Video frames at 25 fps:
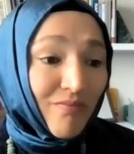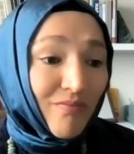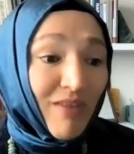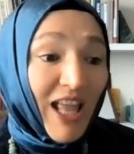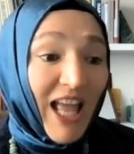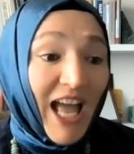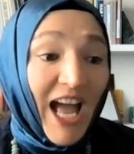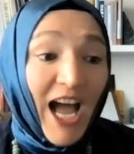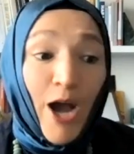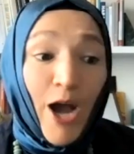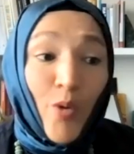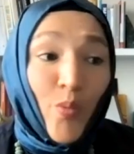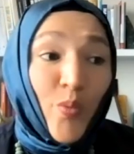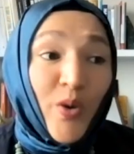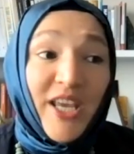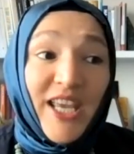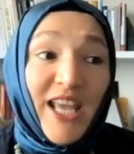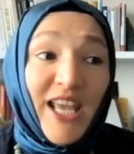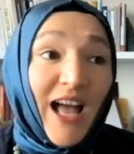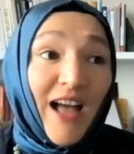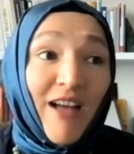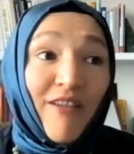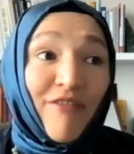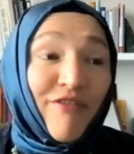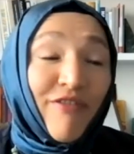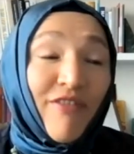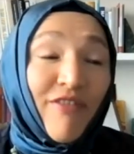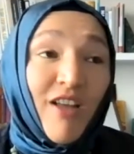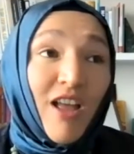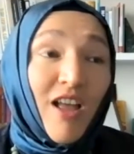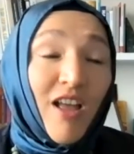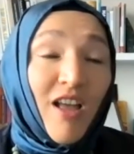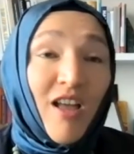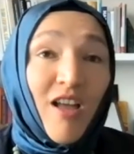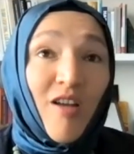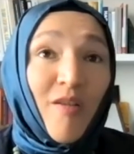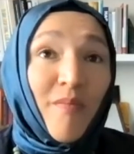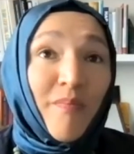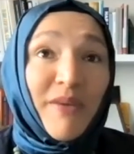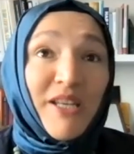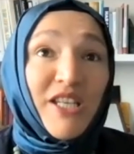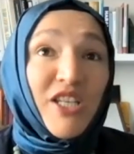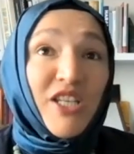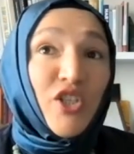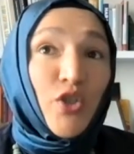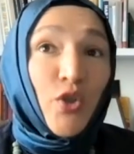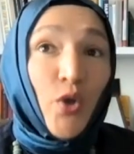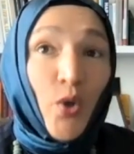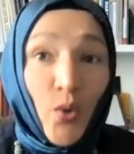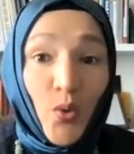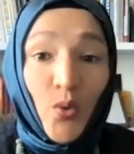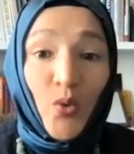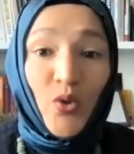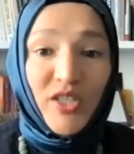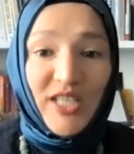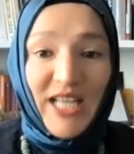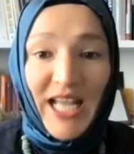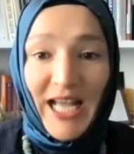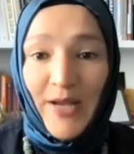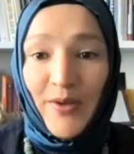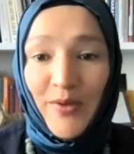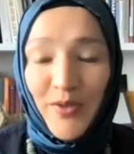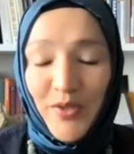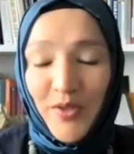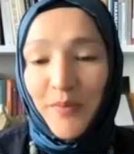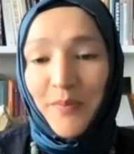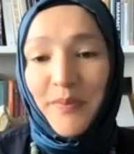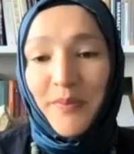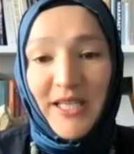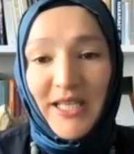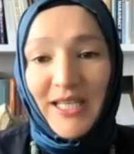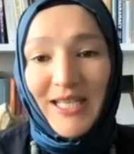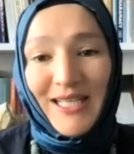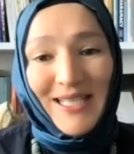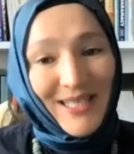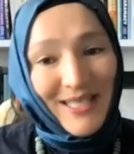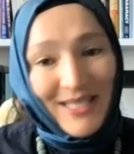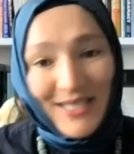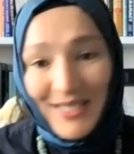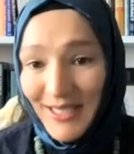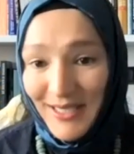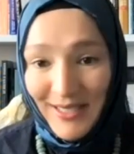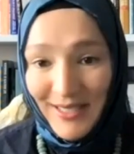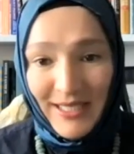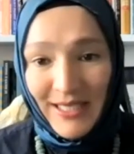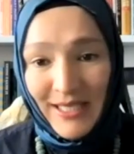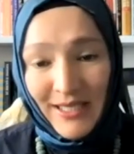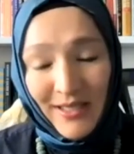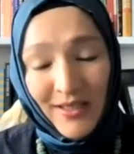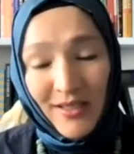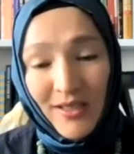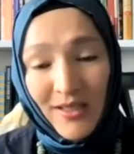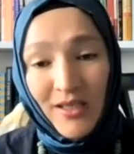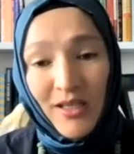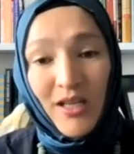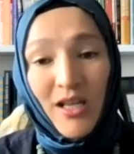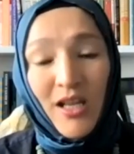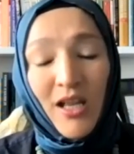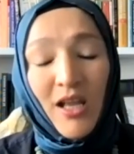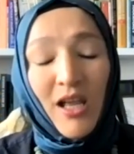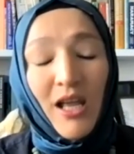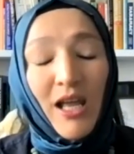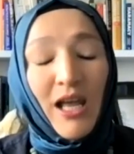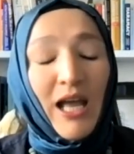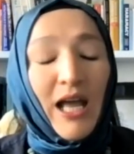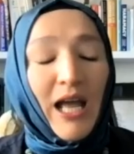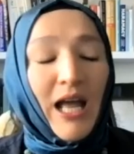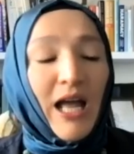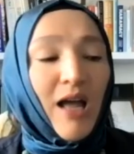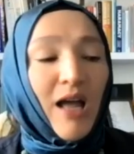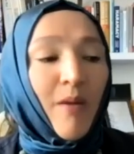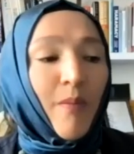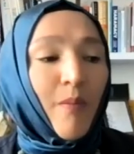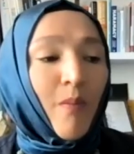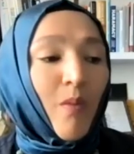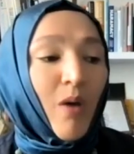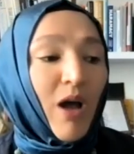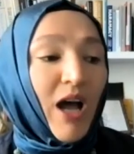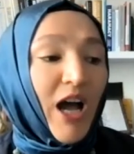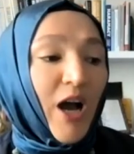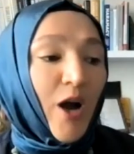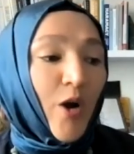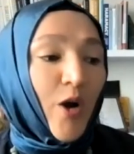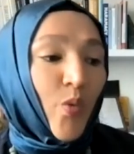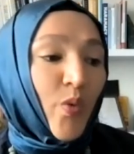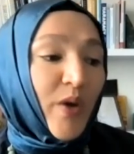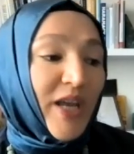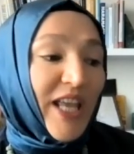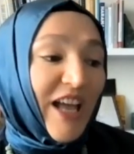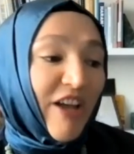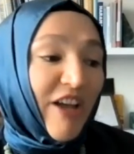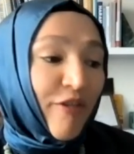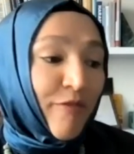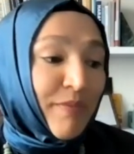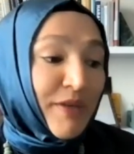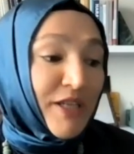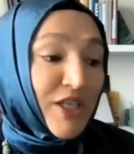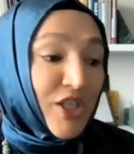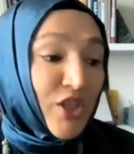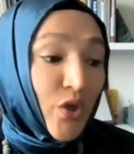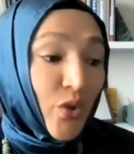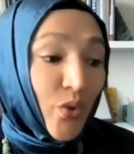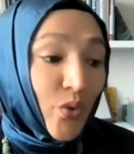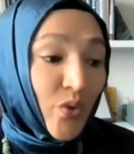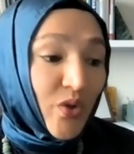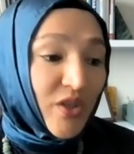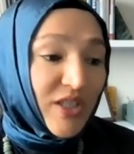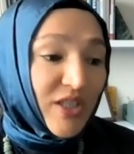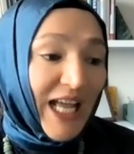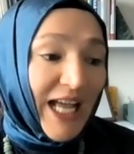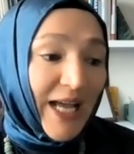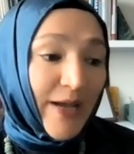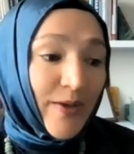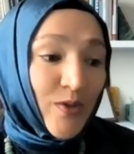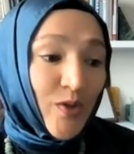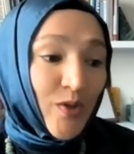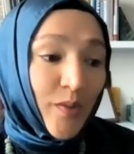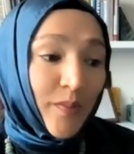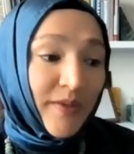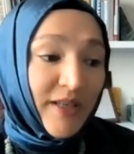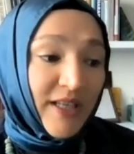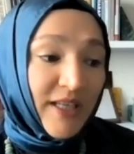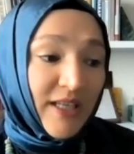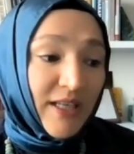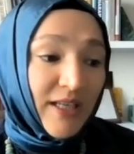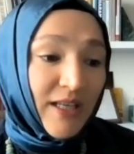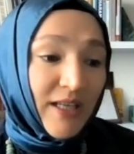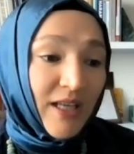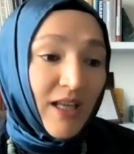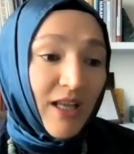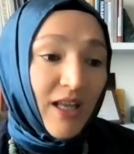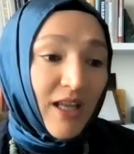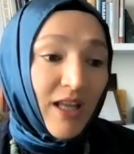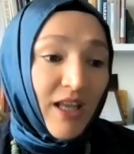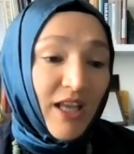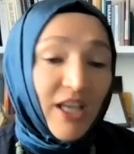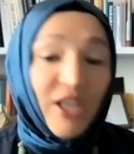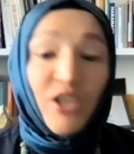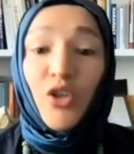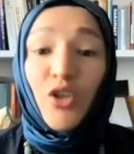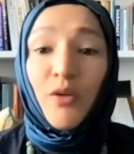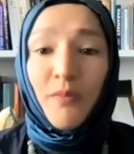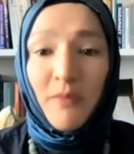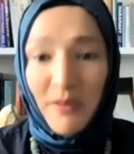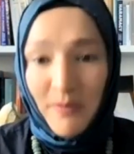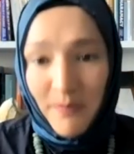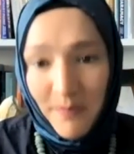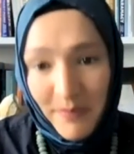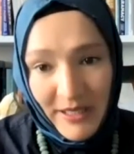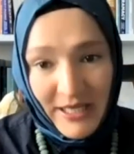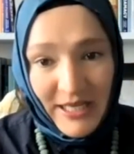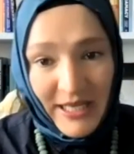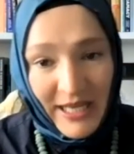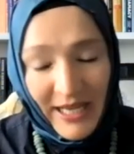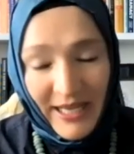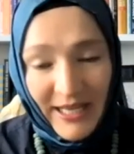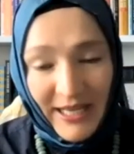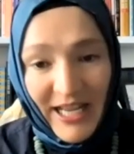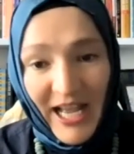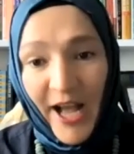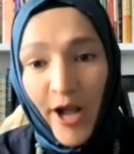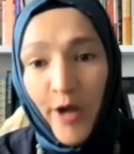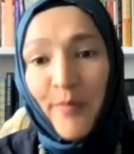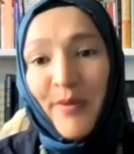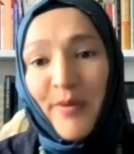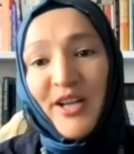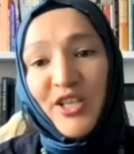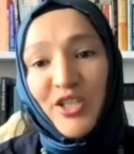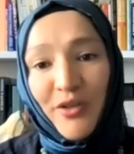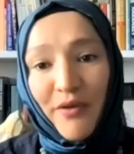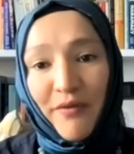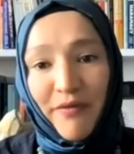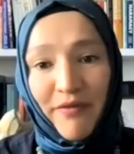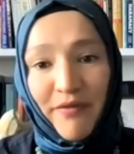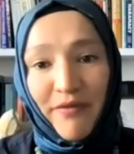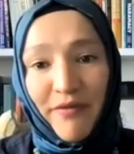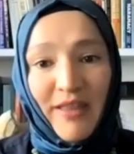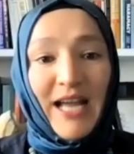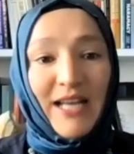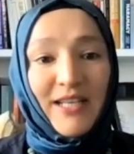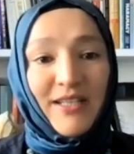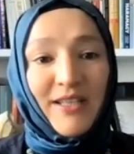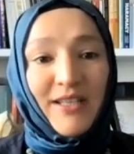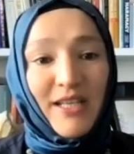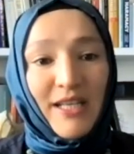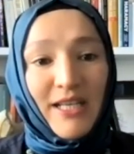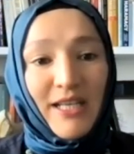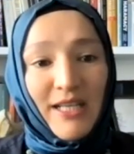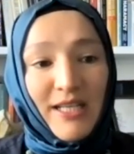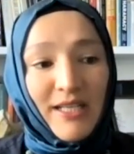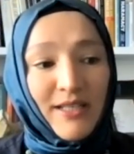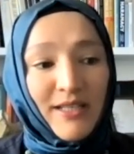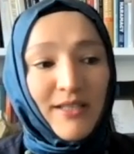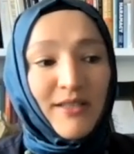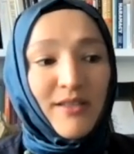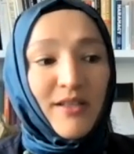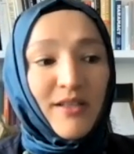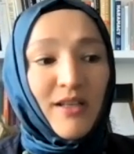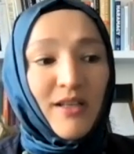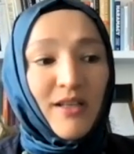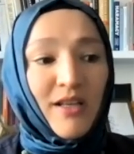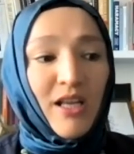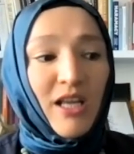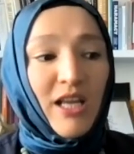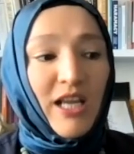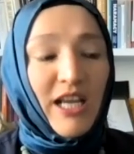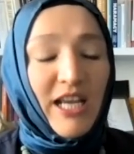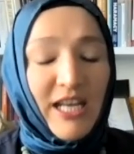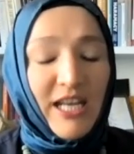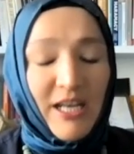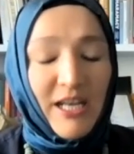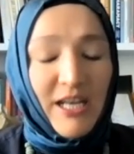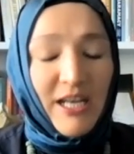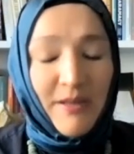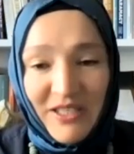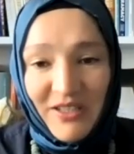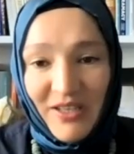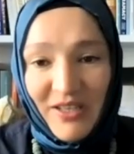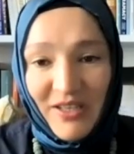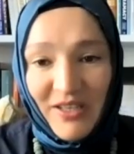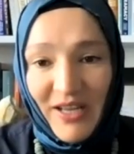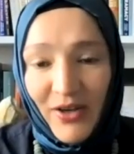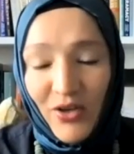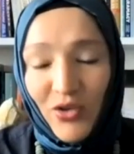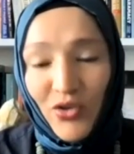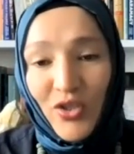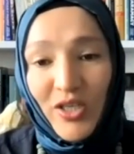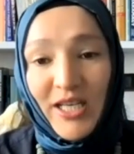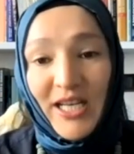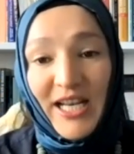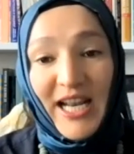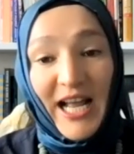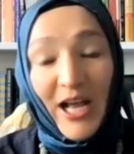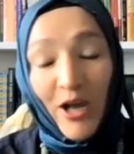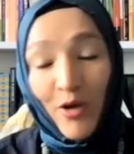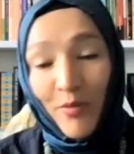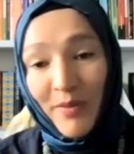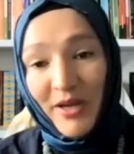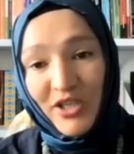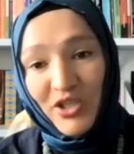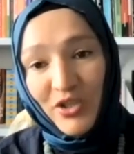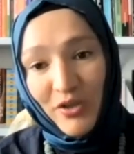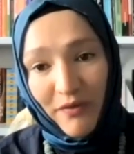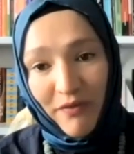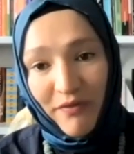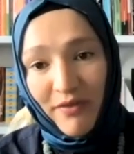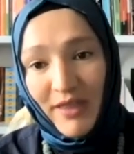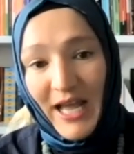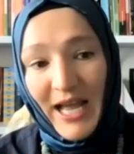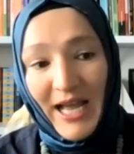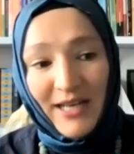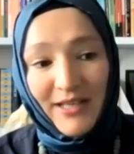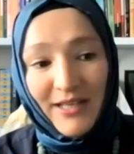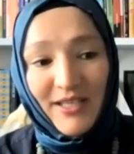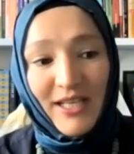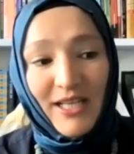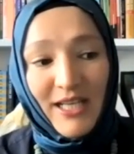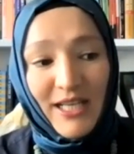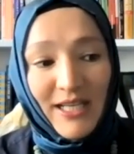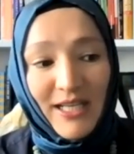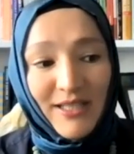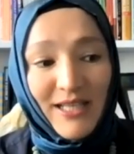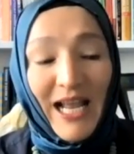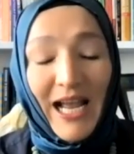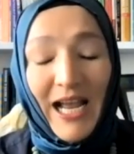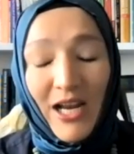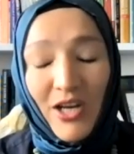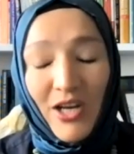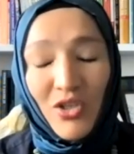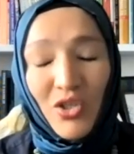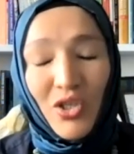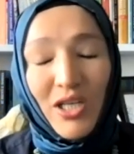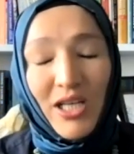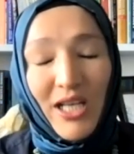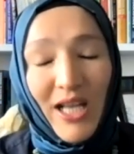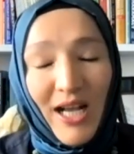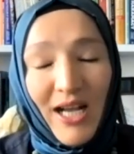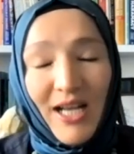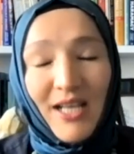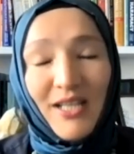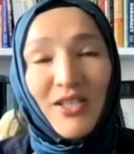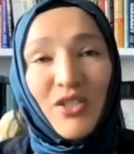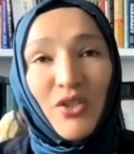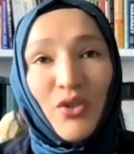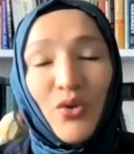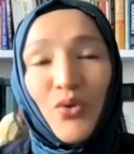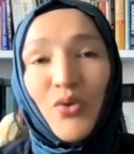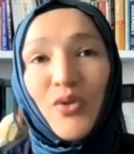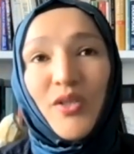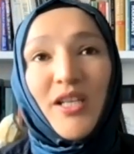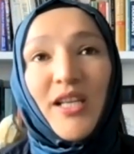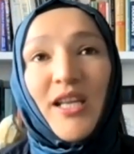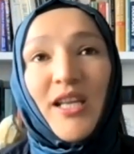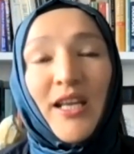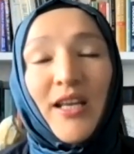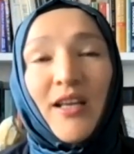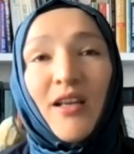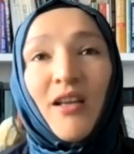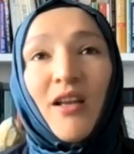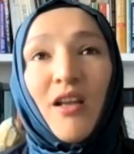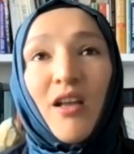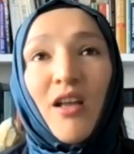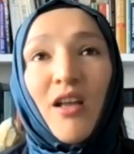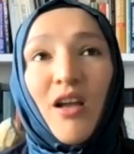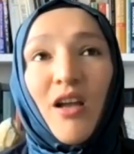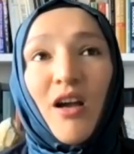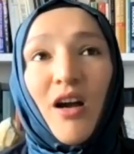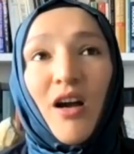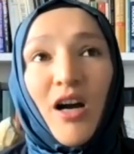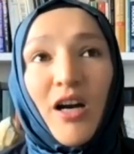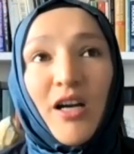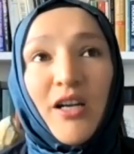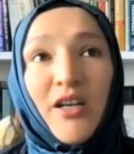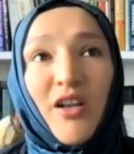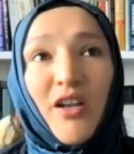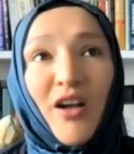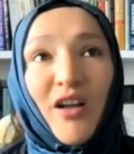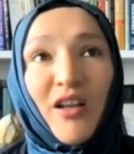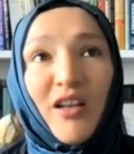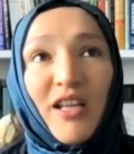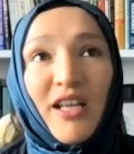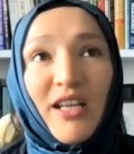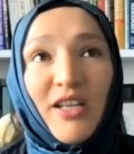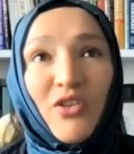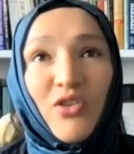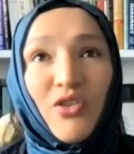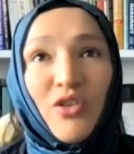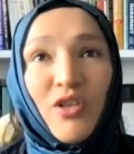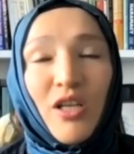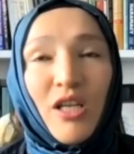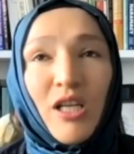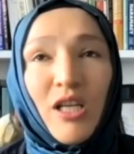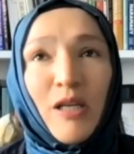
how we have been taught how to be a citizen, how we have been taught how to be a human being, how much of that is an imitation and how much of that is actually us using our knowledge.